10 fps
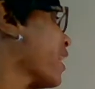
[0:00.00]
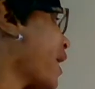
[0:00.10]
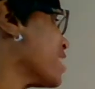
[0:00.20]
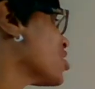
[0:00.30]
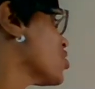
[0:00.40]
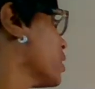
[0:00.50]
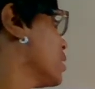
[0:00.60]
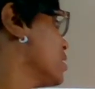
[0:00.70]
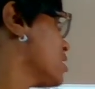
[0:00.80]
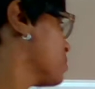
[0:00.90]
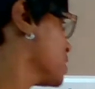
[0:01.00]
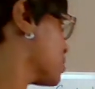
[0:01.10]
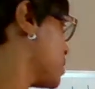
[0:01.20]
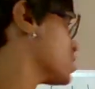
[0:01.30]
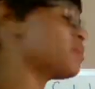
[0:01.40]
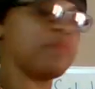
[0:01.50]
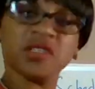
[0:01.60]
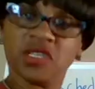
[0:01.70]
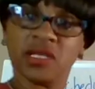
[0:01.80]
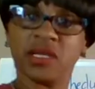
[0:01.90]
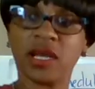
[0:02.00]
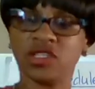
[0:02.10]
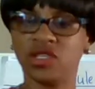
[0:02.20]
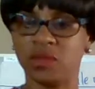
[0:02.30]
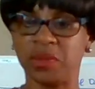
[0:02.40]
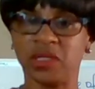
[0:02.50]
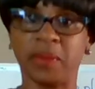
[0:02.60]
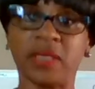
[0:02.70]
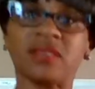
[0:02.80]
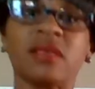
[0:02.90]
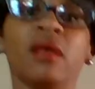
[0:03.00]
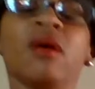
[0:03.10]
cash disbursements, budgeted cash disbursements.